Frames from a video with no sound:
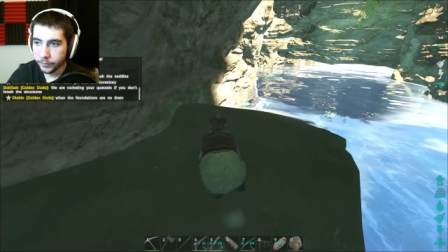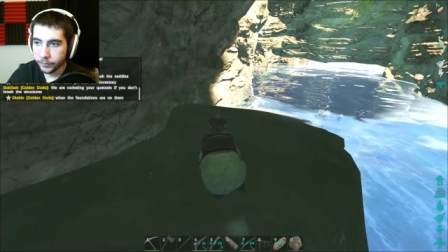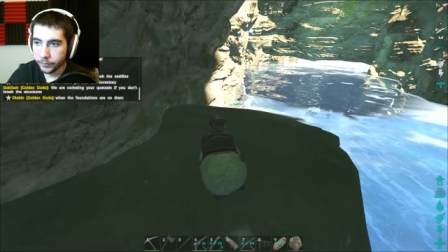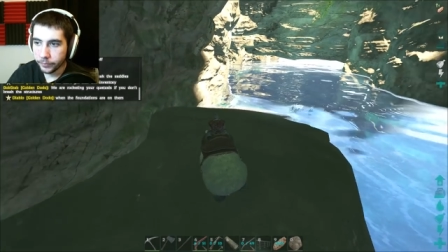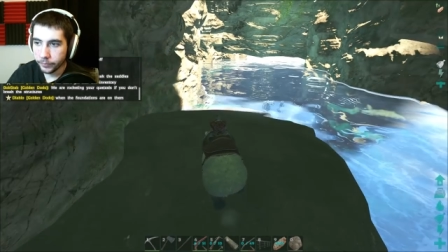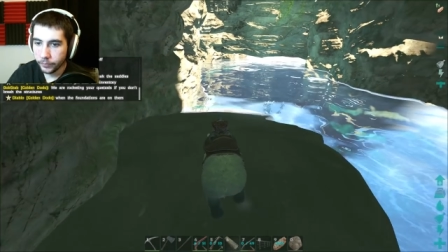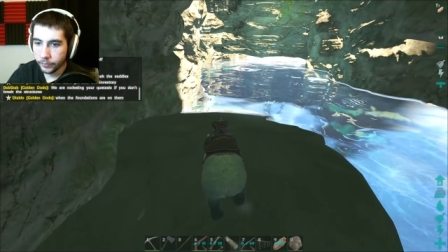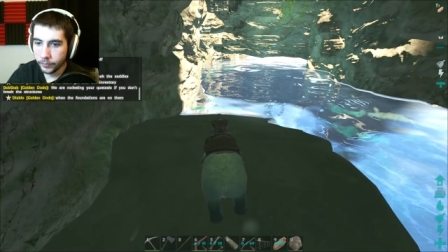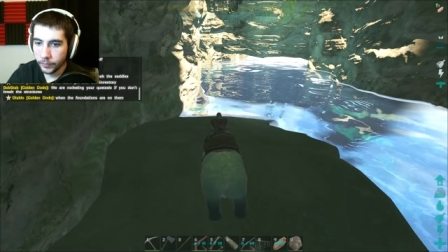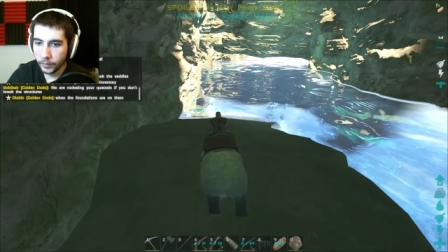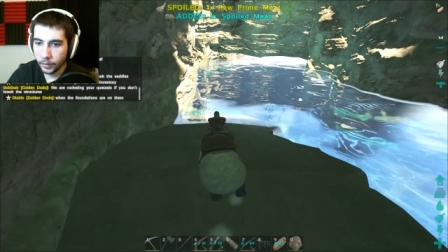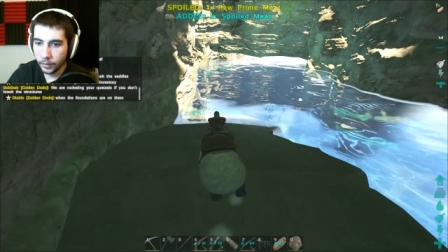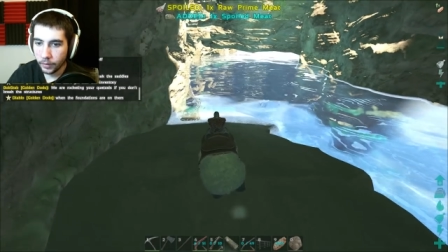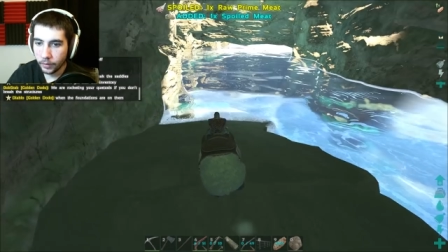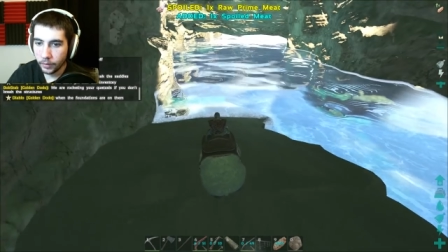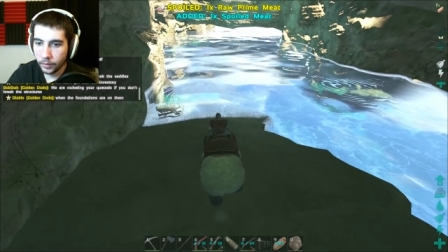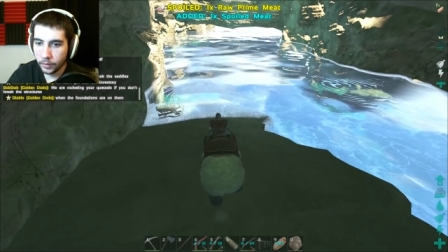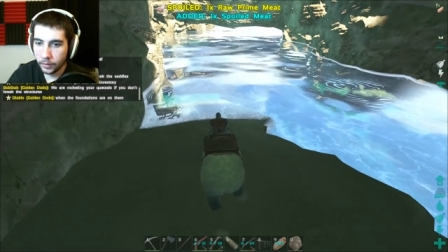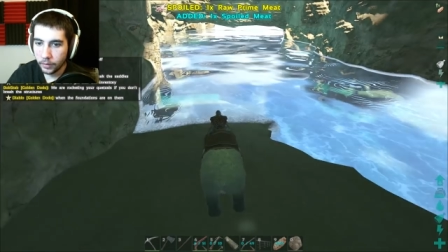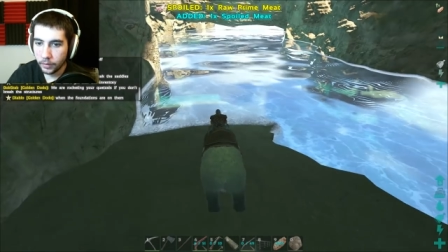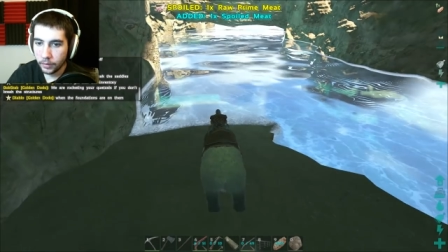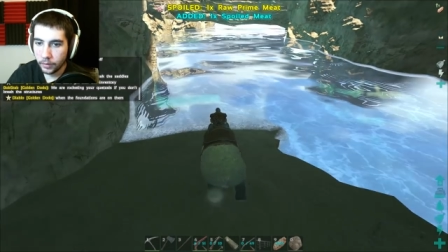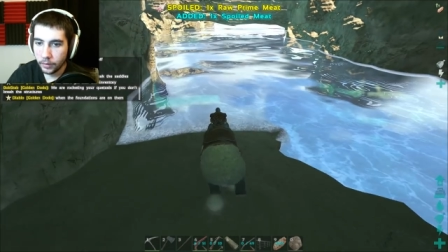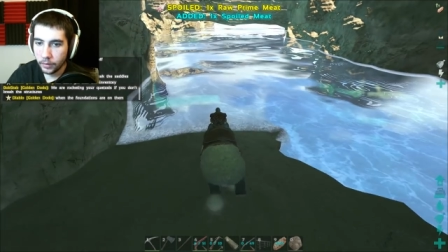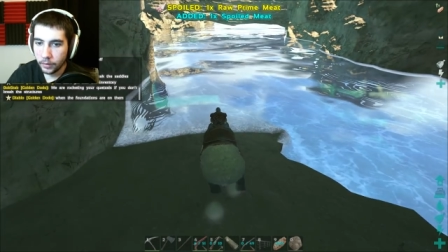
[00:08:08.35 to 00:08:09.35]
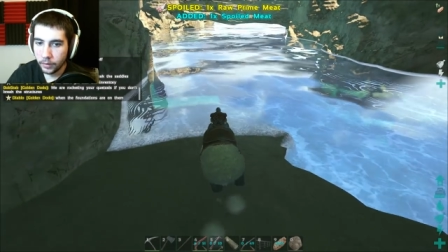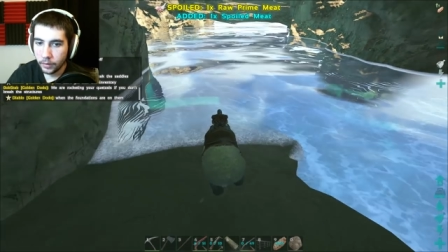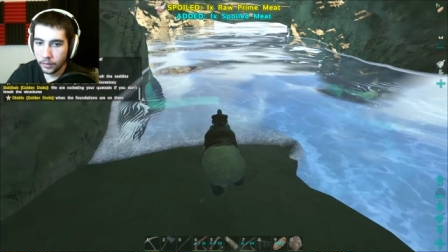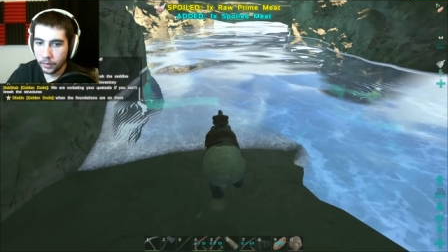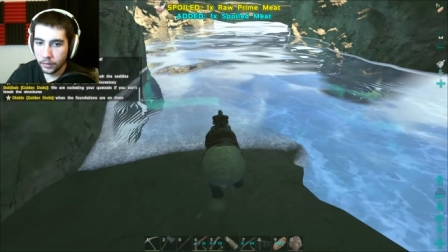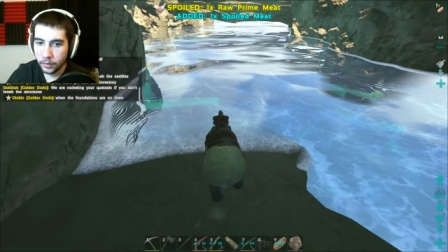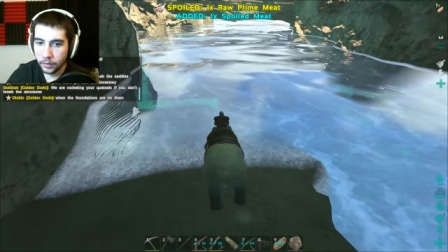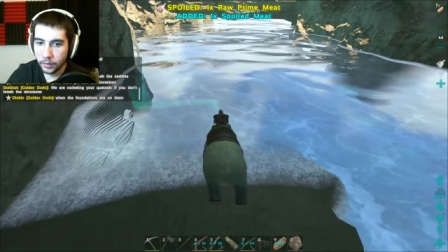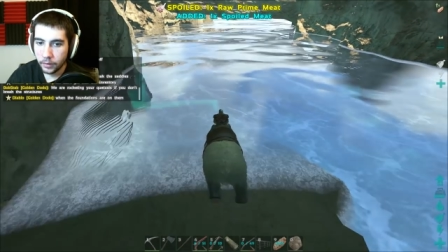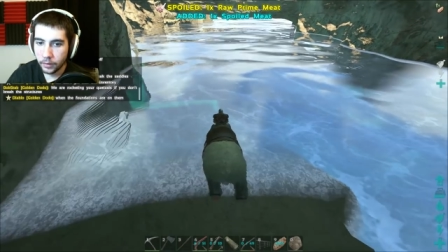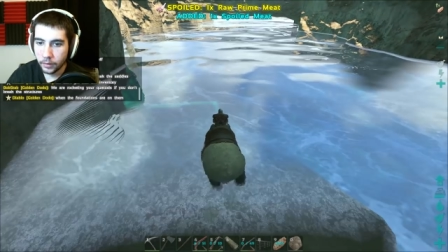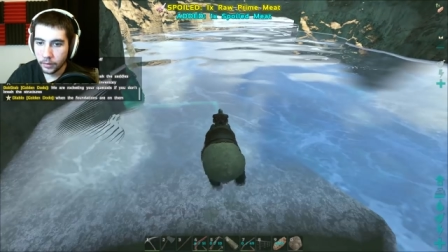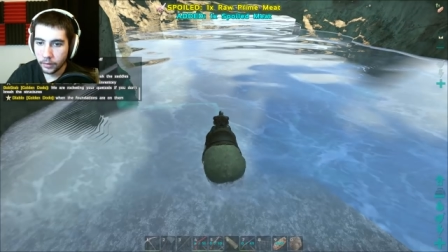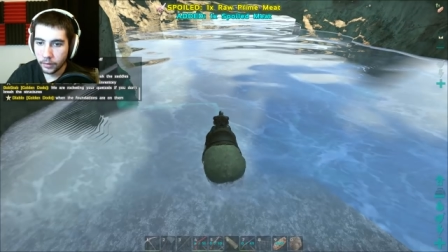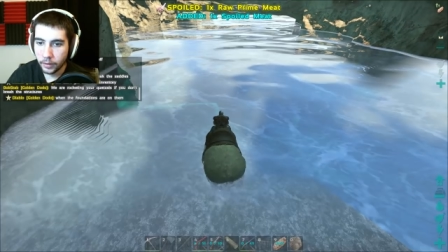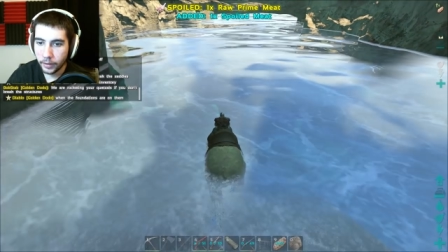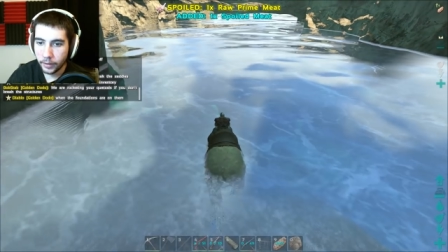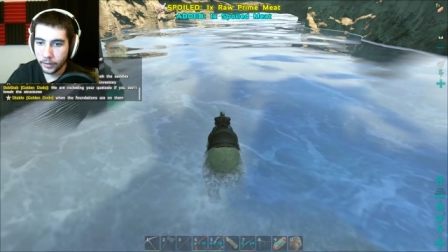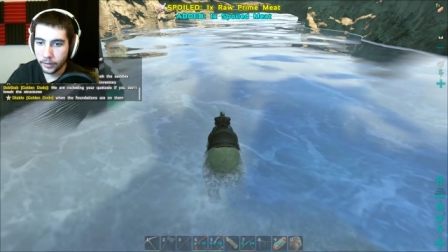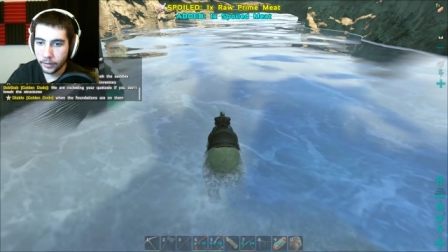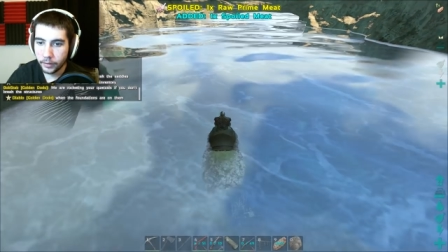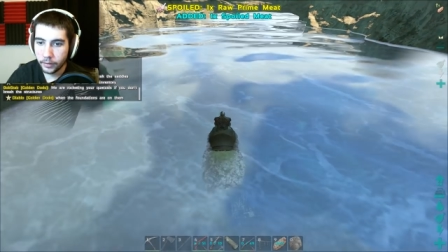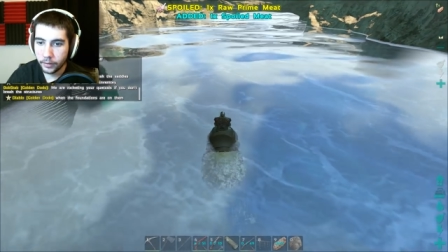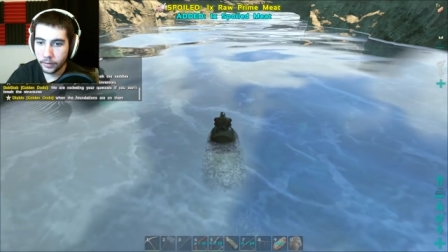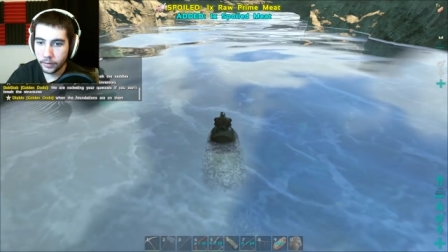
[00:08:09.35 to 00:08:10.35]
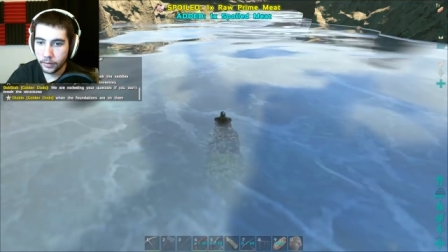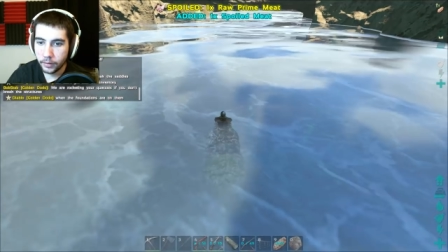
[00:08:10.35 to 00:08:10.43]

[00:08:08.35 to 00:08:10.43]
Yeah. Alright.